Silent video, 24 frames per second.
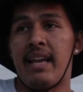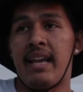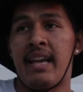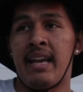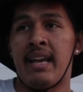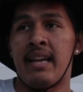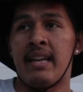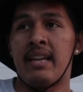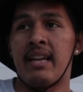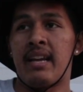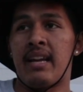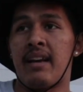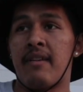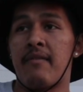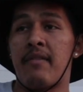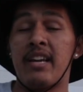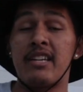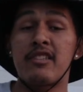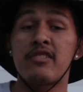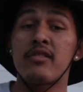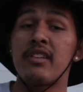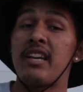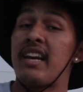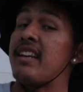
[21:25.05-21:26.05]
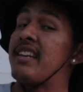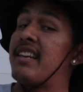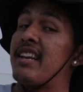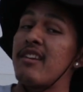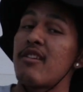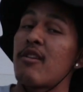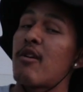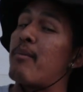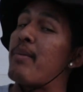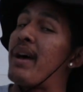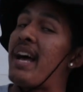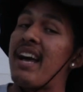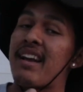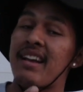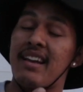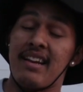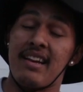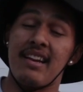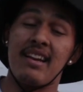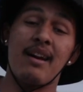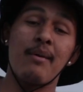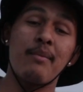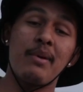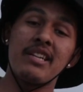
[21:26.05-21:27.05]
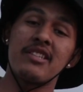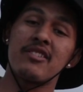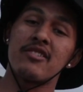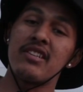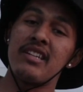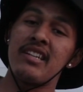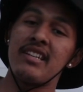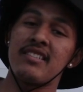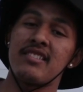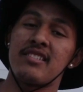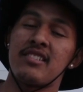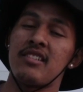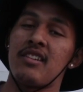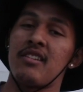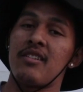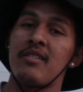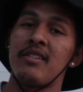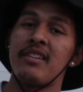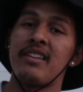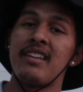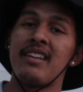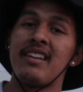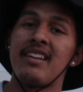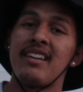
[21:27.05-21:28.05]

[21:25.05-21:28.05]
And eventually I did go back and I got my trick. So